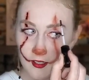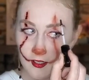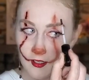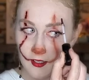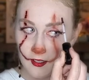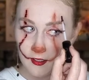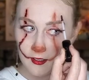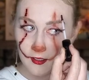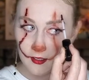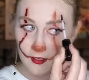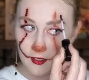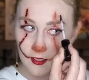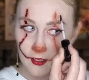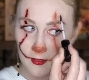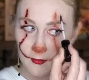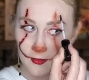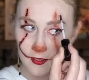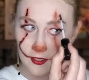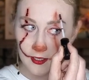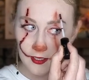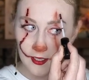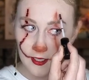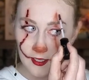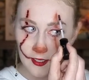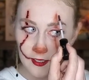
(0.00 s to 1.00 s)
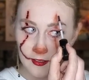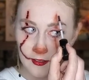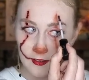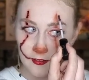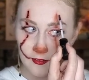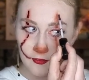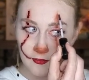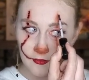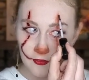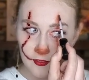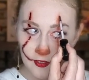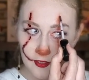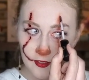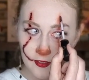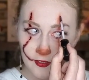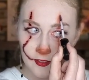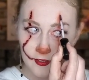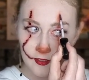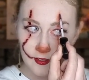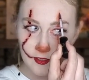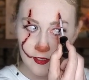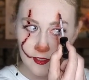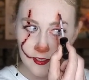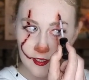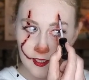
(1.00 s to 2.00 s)
and come and kind of
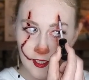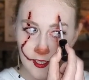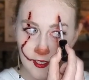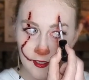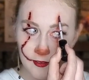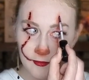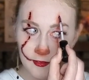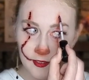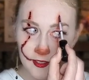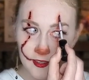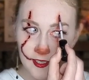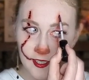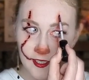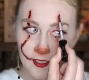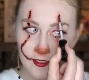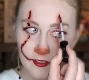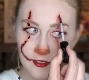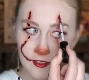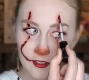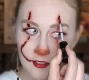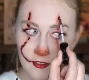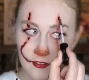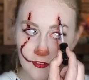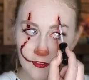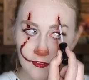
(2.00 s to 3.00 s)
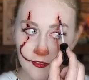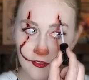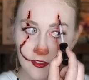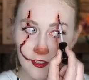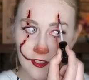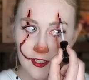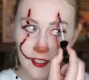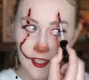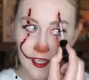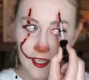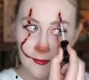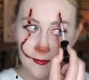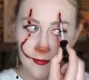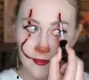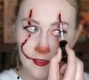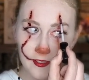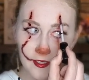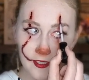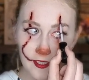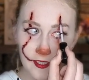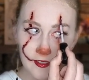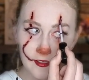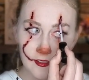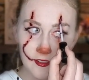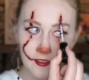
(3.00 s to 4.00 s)
dot with that doe foot
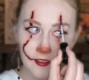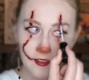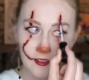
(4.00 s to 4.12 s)
applicator,